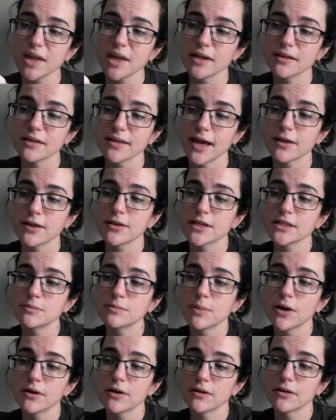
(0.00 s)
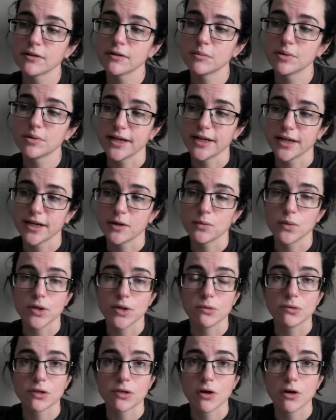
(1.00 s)
Now this part of the plant we
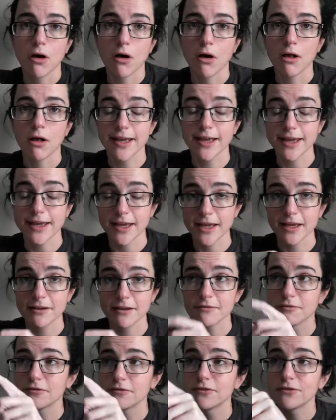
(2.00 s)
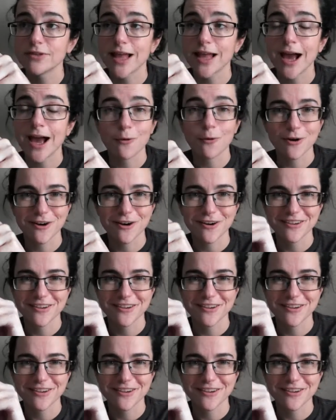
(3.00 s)
would call a flower.